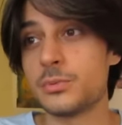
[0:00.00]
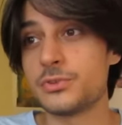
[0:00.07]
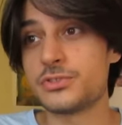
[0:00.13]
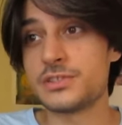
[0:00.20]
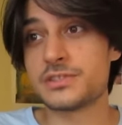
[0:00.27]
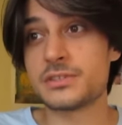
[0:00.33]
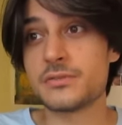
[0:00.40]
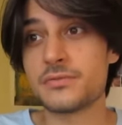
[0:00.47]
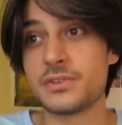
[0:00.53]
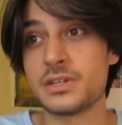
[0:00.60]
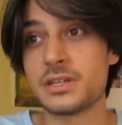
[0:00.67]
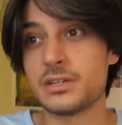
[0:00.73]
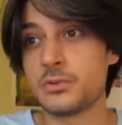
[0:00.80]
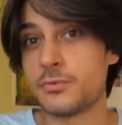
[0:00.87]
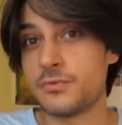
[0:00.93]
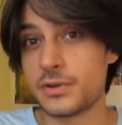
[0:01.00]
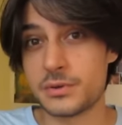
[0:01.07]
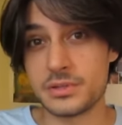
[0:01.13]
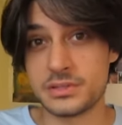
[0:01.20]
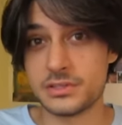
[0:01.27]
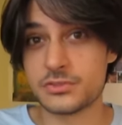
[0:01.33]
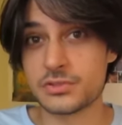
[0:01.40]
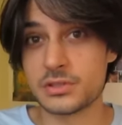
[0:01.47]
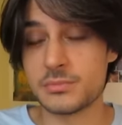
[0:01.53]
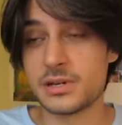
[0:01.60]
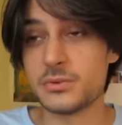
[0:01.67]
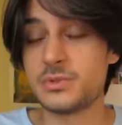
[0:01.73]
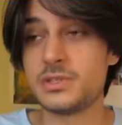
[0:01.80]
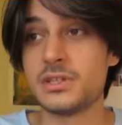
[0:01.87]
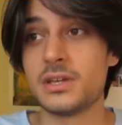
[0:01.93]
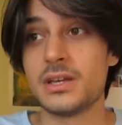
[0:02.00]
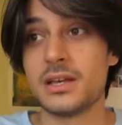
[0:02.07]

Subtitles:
which is something I know very little about.